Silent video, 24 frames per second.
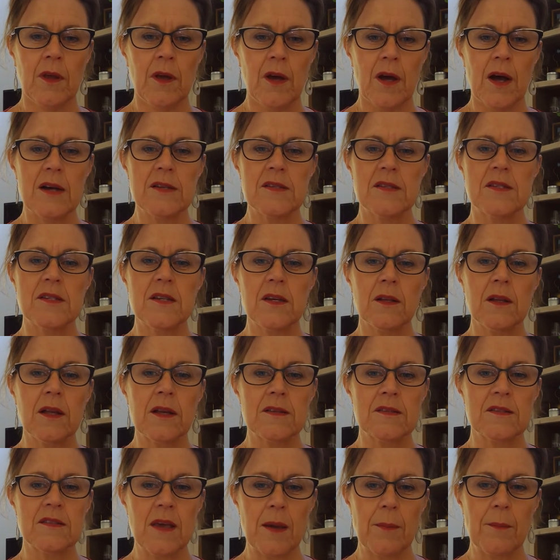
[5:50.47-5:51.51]
I still
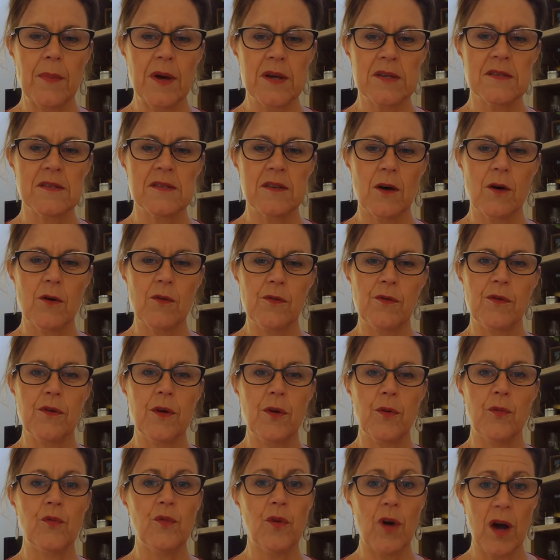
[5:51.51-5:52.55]
accept myself
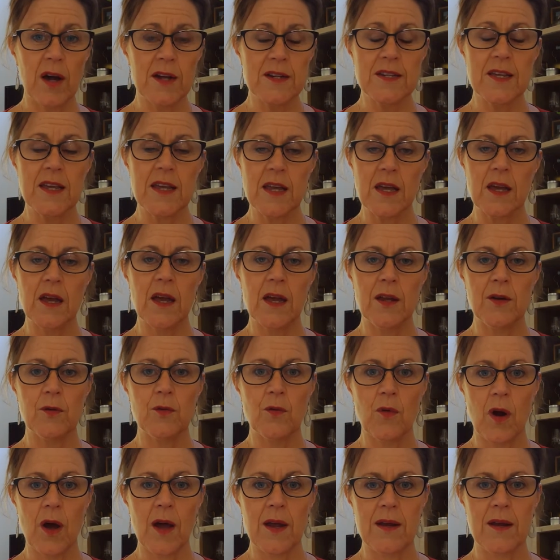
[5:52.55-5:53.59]
right here and
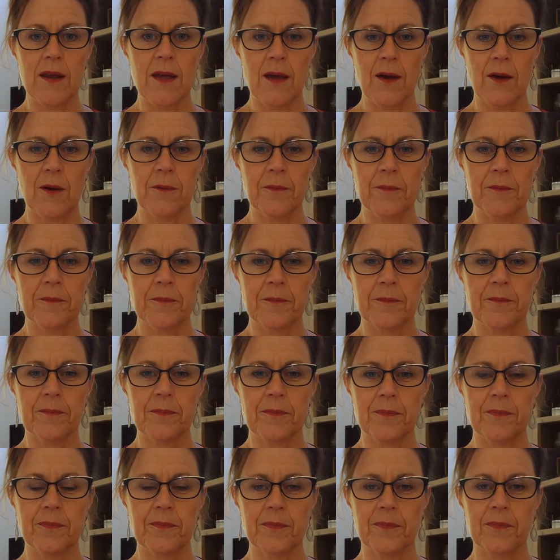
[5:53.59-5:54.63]
right now.
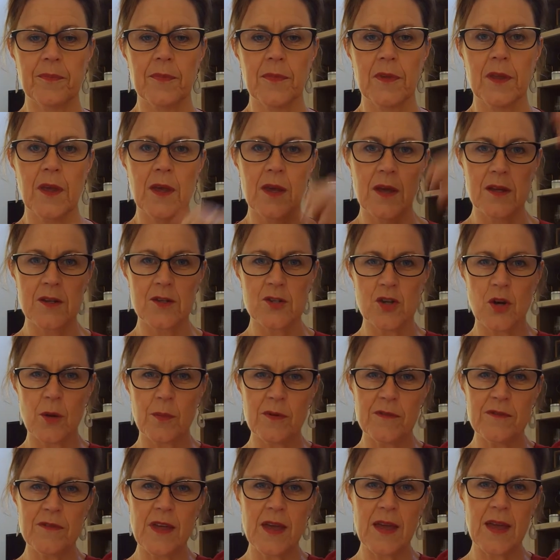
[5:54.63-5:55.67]
Top
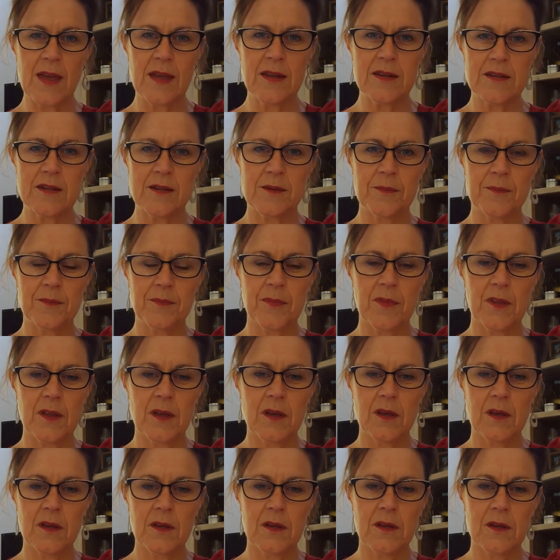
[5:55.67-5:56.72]
of the head,
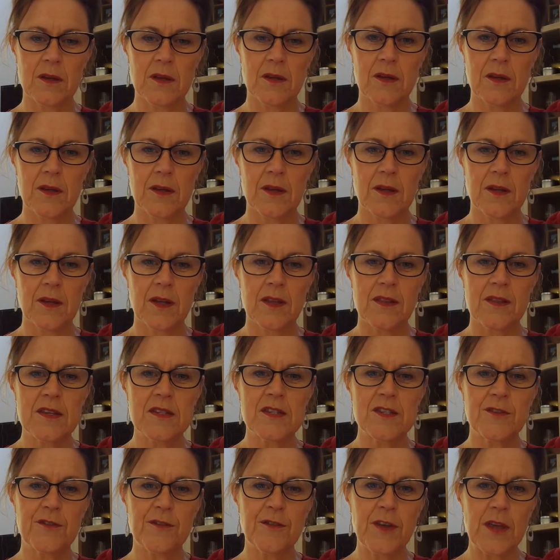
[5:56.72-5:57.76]

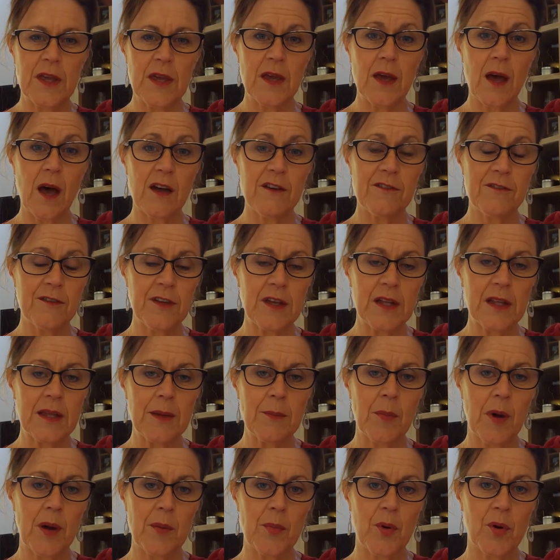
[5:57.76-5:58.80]
this fear I feel in
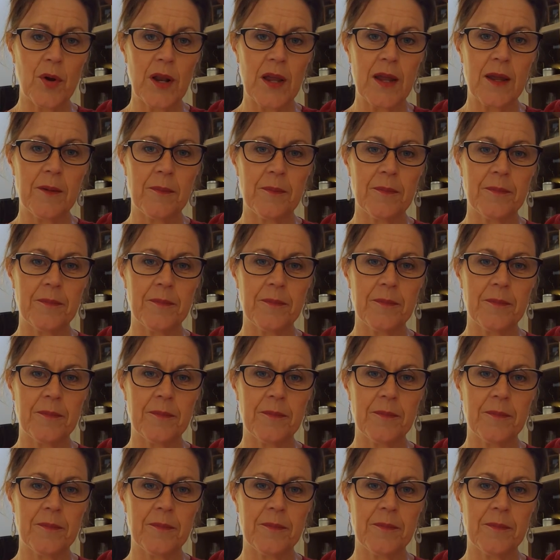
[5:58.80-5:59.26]
my body.